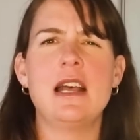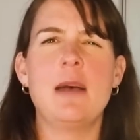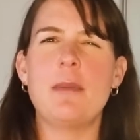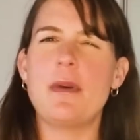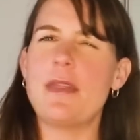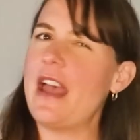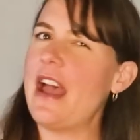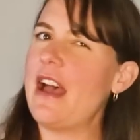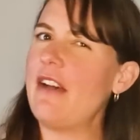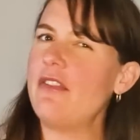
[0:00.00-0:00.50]

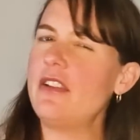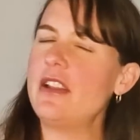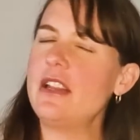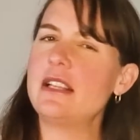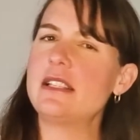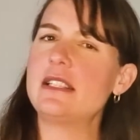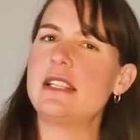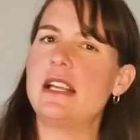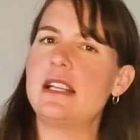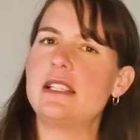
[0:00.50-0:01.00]
but they haven't
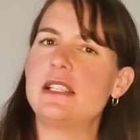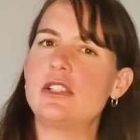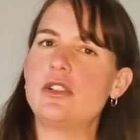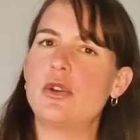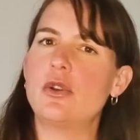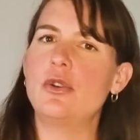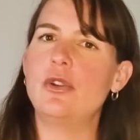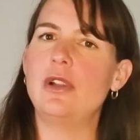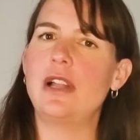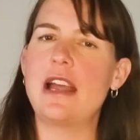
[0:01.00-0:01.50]
assessed
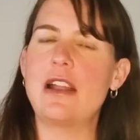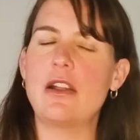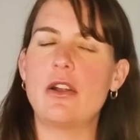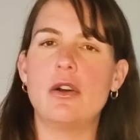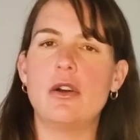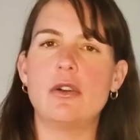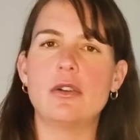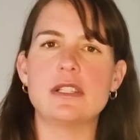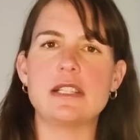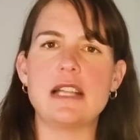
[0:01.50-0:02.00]
who
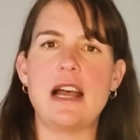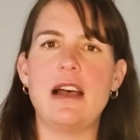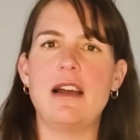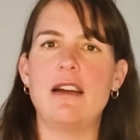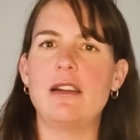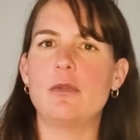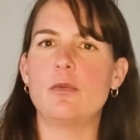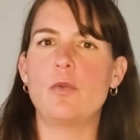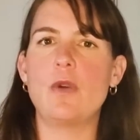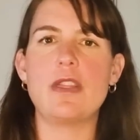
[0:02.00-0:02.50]
landholders
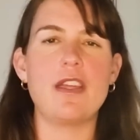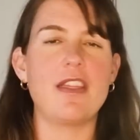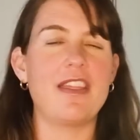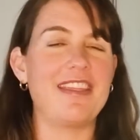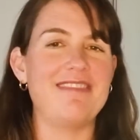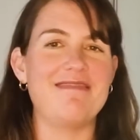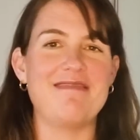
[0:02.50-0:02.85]
are and whether